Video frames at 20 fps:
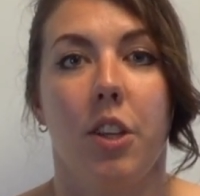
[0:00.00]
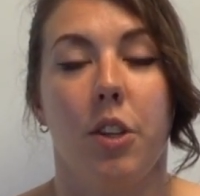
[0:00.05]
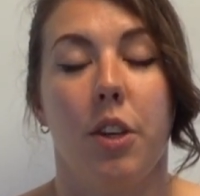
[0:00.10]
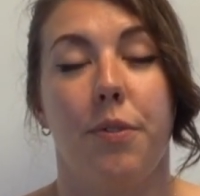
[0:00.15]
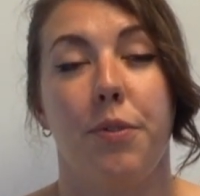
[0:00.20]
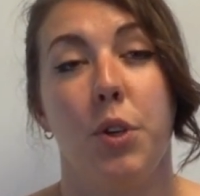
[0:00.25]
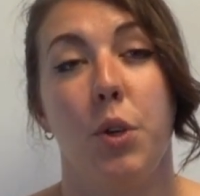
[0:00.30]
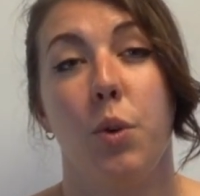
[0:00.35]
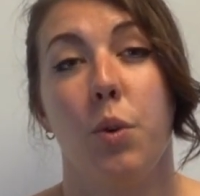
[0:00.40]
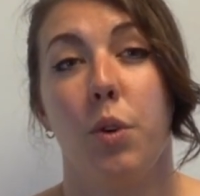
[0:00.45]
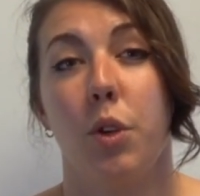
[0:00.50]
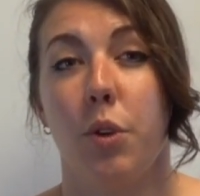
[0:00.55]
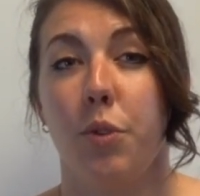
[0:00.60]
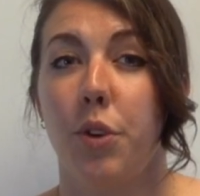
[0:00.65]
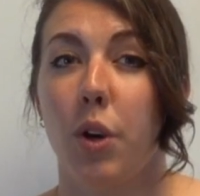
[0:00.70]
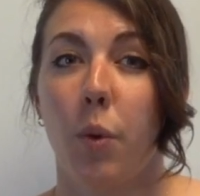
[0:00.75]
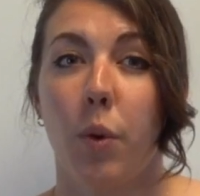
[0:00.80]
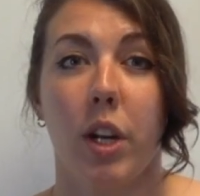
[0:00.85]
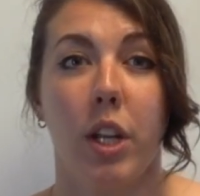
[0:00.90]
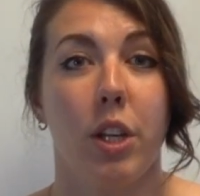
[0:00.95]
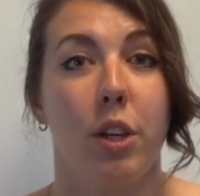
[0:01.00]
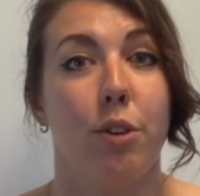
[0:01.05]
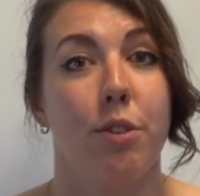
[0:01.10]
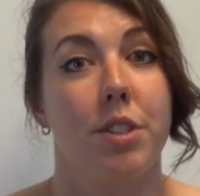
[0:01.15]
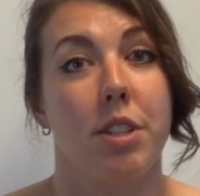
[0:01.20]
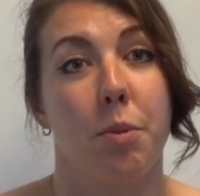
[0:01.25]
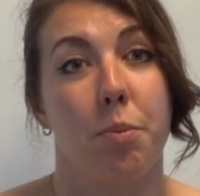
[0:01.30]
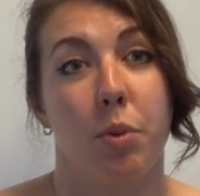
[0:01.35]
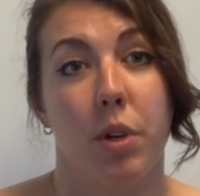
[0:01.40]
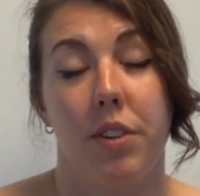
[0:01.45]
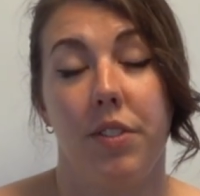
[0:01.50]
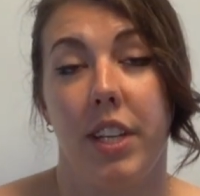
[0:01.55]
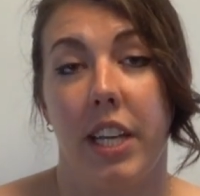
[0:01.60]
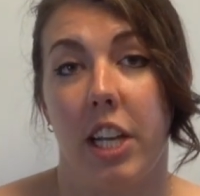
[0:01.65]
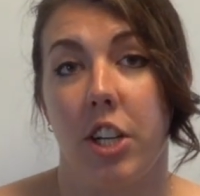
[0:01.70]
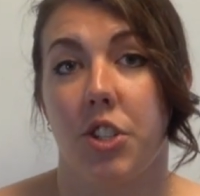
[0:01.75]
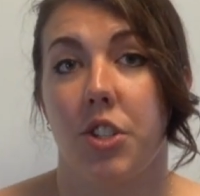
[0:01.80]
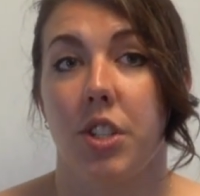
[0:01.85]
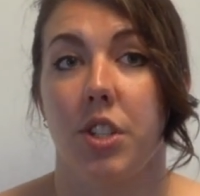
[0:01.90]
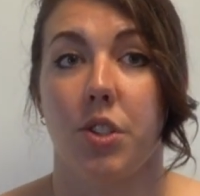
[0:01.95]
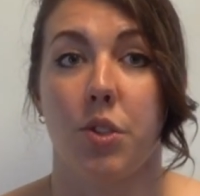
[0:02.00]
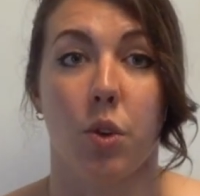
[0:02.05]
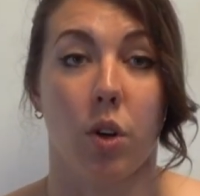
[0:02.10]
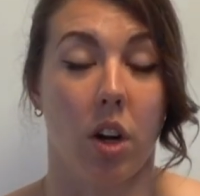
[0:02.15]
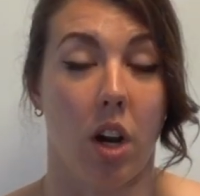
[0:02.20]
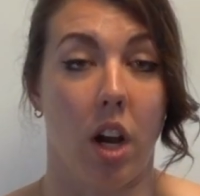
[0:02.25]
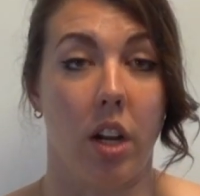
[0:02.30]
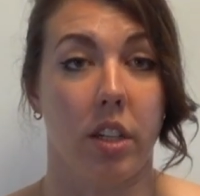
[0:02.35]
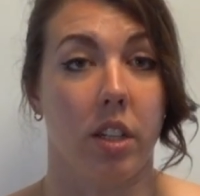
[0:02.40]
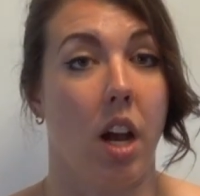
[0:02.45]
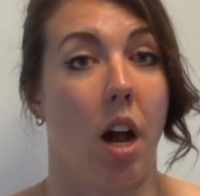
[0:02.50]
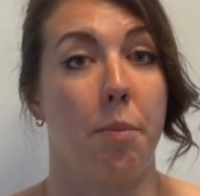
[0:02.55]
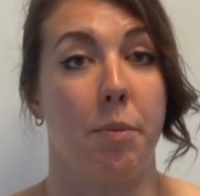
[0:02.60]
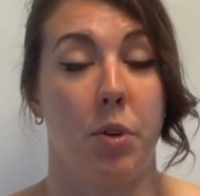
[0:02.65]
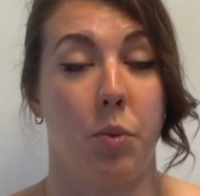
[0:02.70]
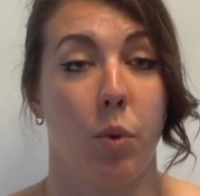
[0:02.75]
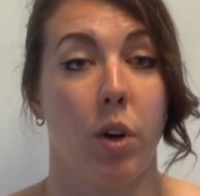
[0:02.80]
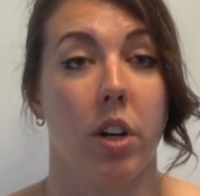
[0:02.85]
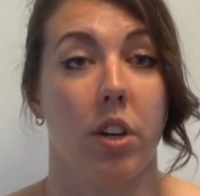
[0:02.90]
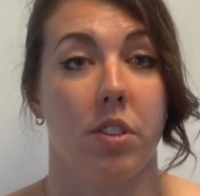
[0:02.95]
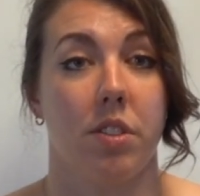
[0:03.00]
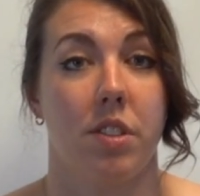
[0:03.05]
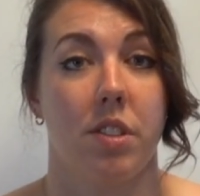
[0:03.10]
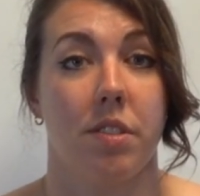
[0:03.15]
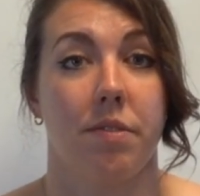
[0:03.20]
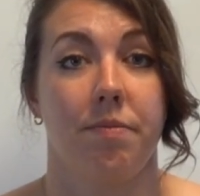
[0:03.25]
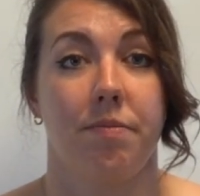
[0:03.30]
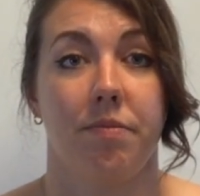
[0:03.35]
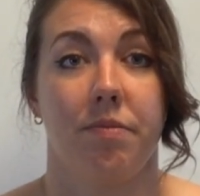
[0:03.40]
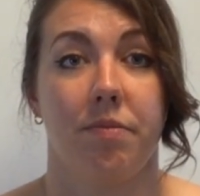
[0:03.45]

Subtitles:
If you don't want to use abbreviations or uncommon words.